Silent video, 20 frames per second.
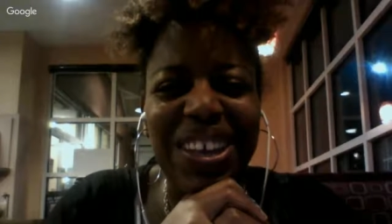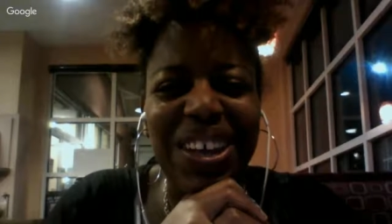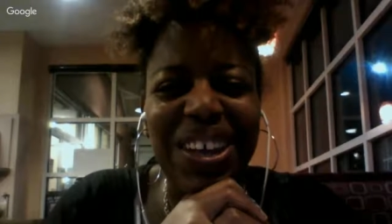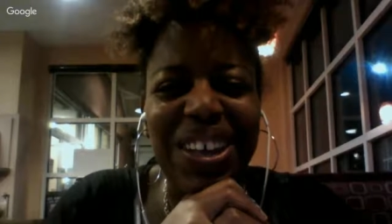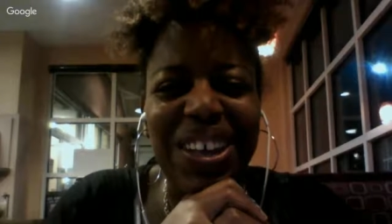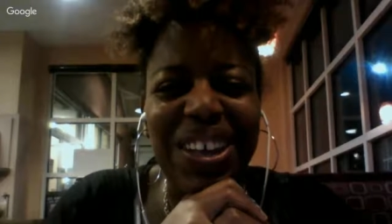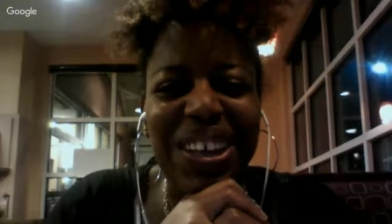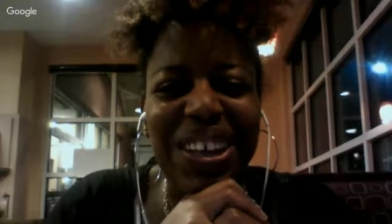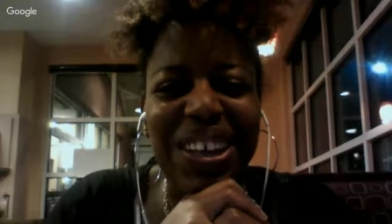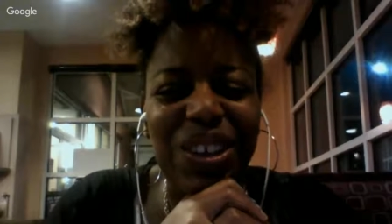
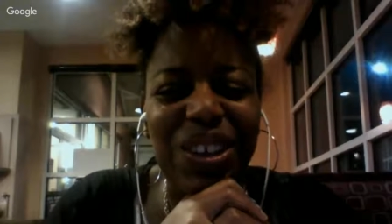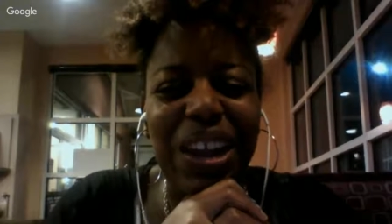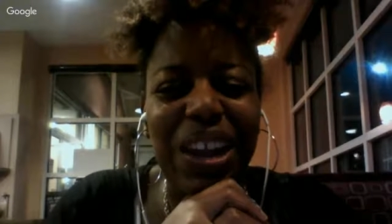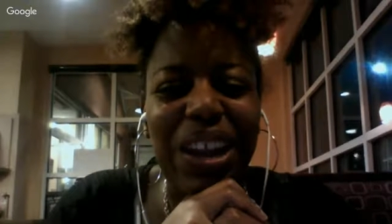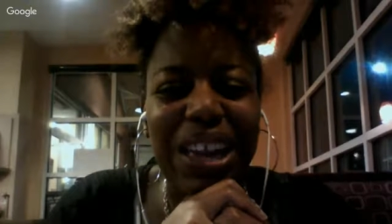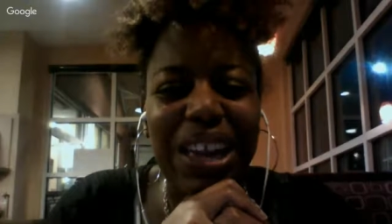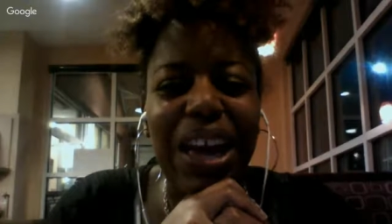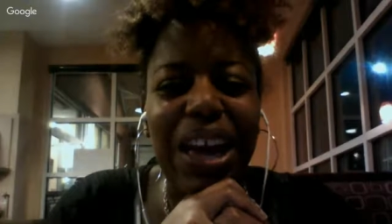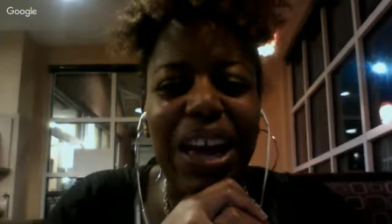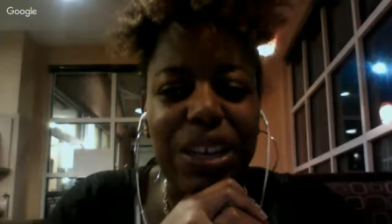That's all I
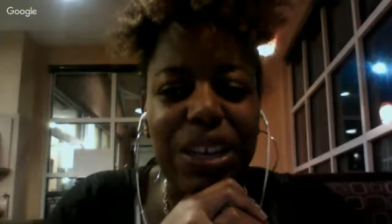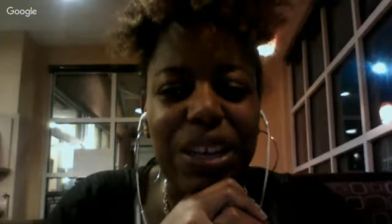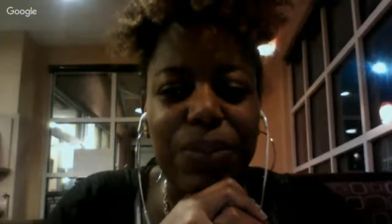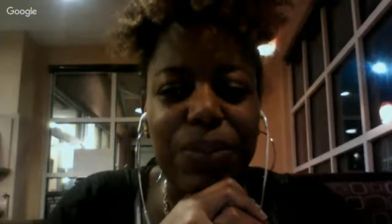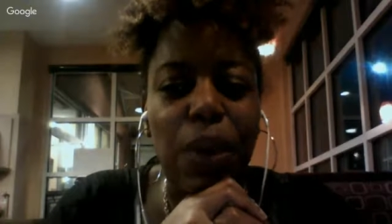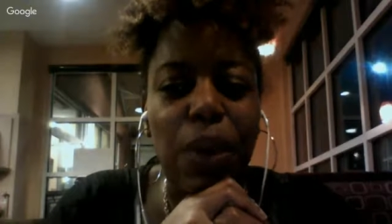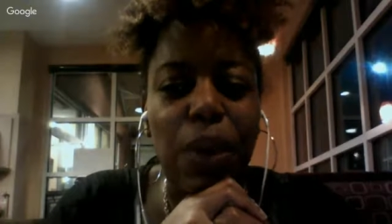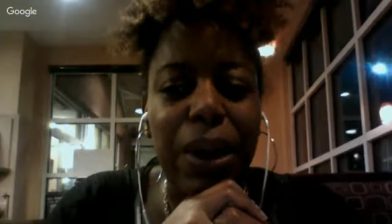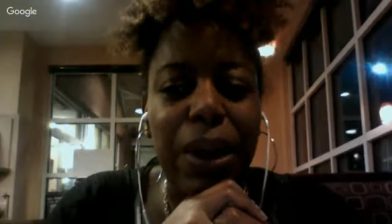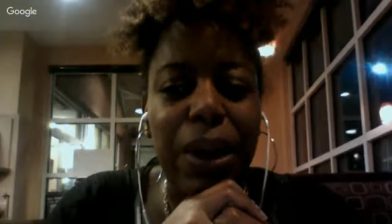got at this
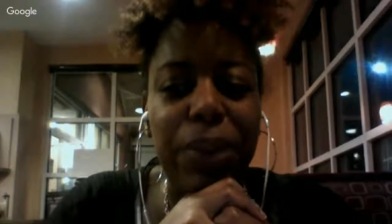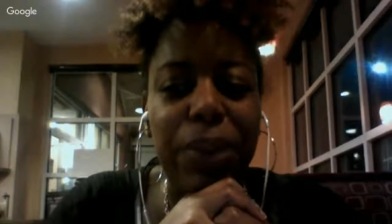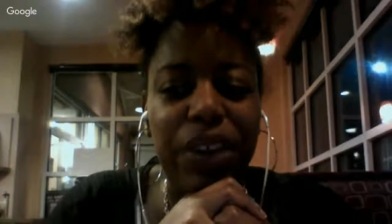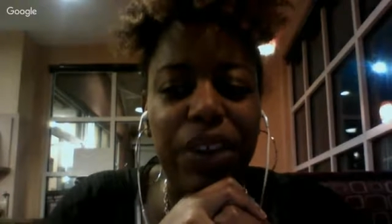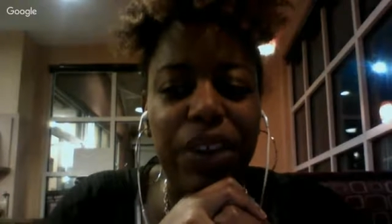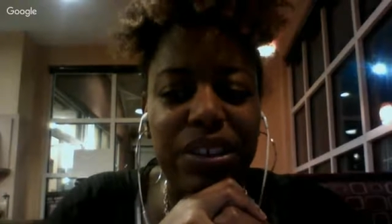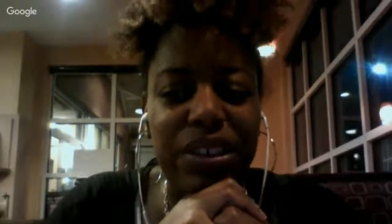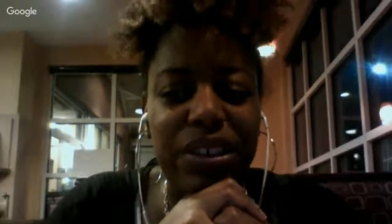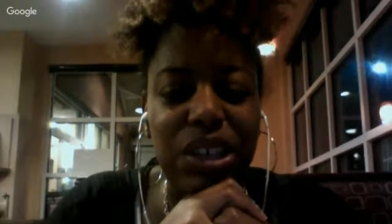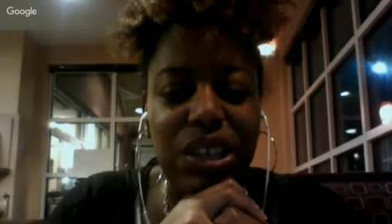moment. I'm curious
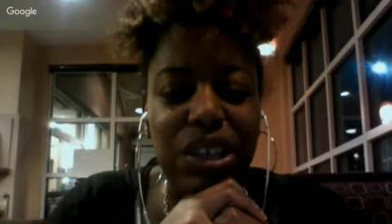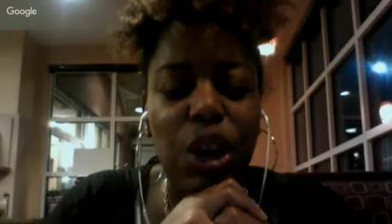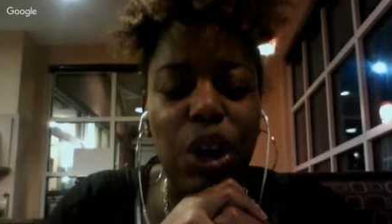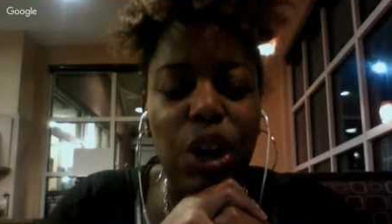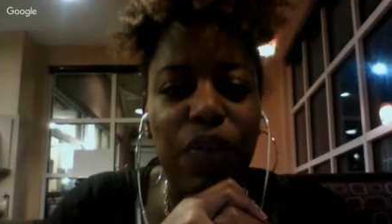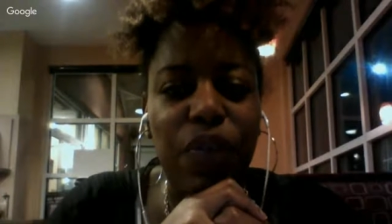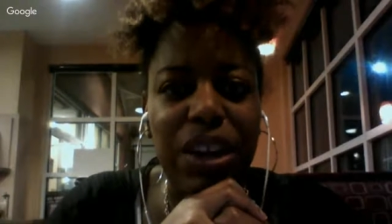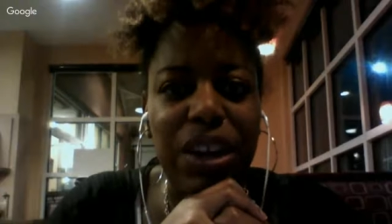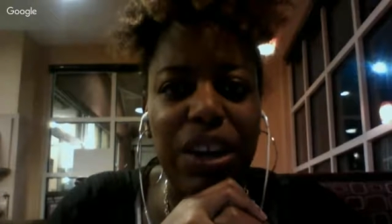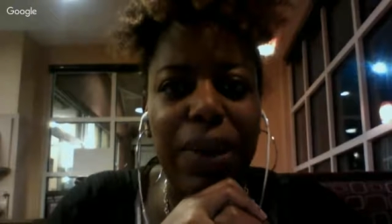to know if
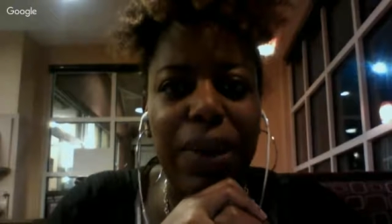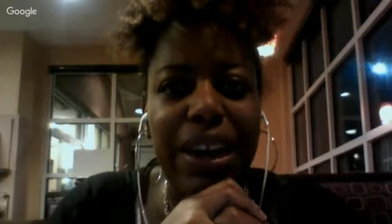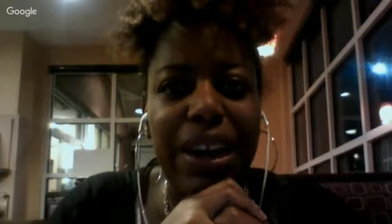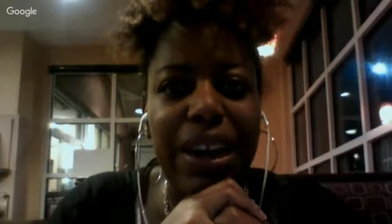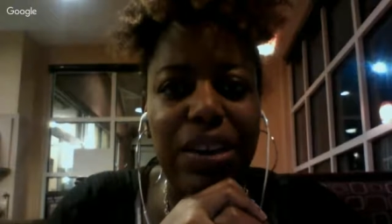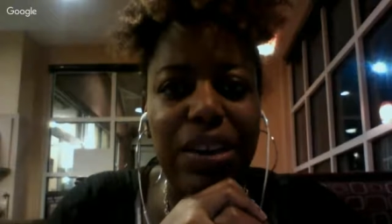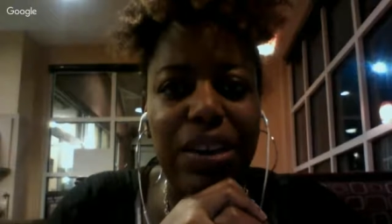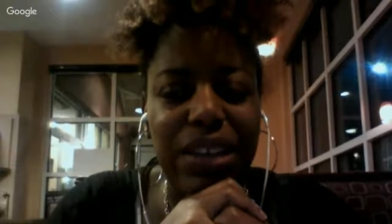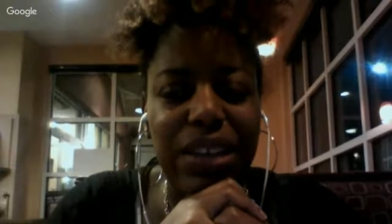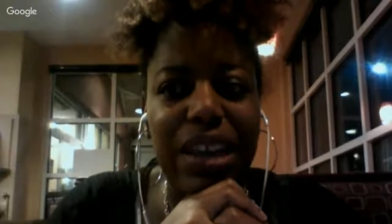anybody else
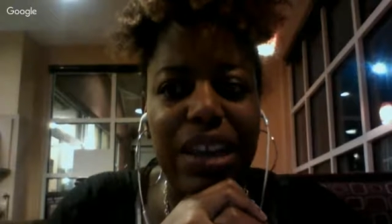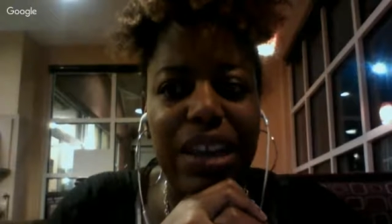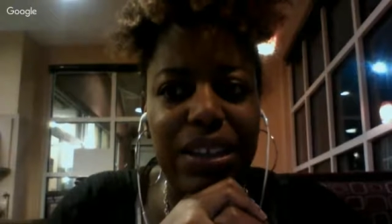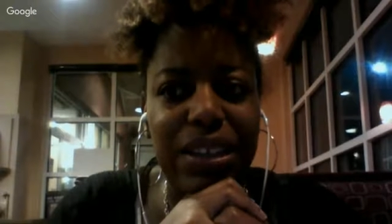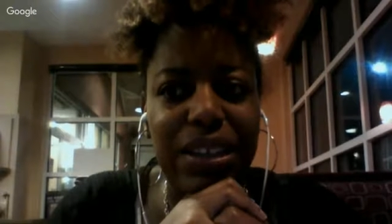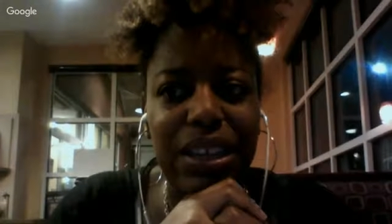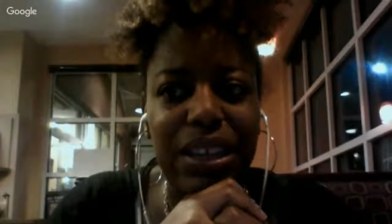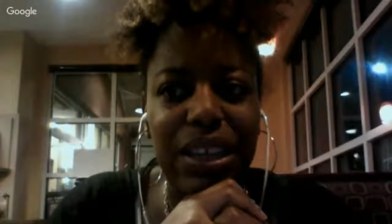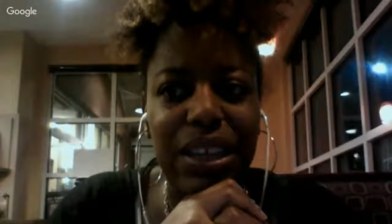has any